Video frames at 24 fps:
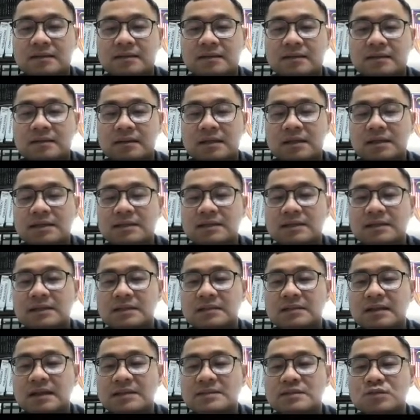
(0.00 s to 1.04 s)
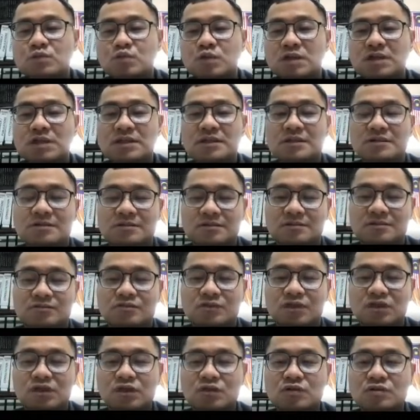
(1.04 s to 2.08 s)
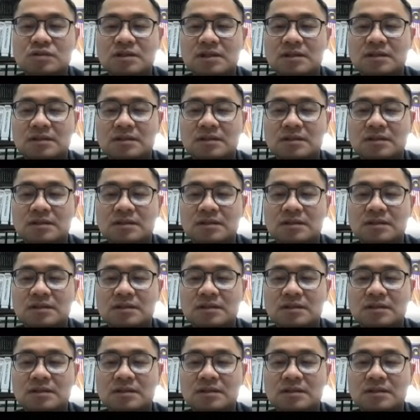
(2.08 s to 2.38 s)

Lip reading: Okay, the rest we reduce it.